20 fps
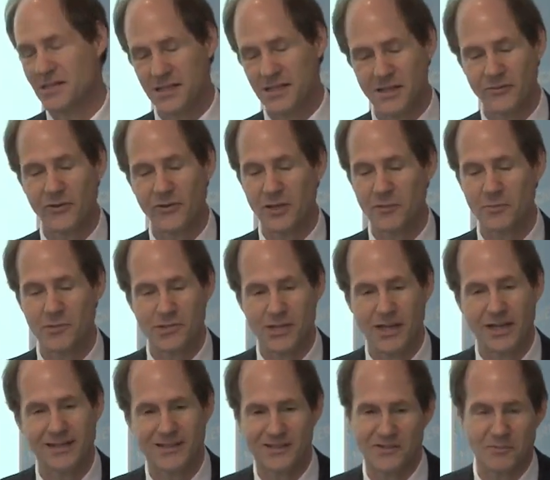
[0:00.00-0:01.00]
significant
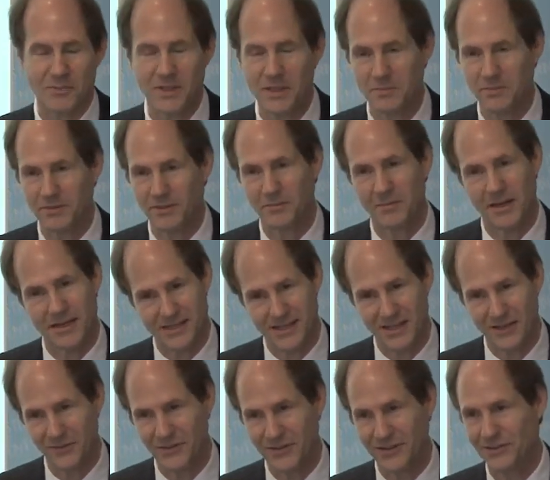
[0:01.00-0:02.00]
percentage of people,
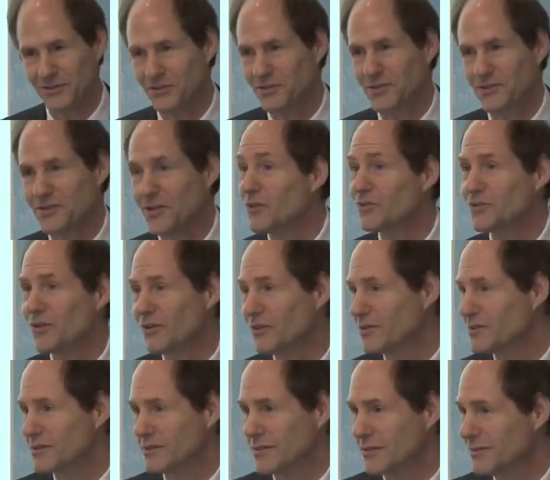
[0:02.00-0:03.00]
myself included, don't
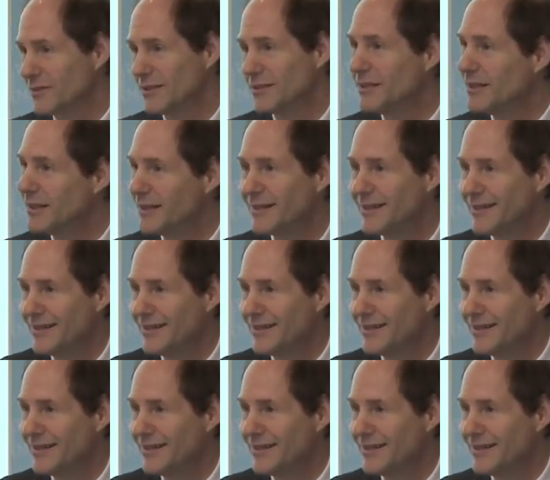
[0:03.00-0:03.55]
notice the gorilla,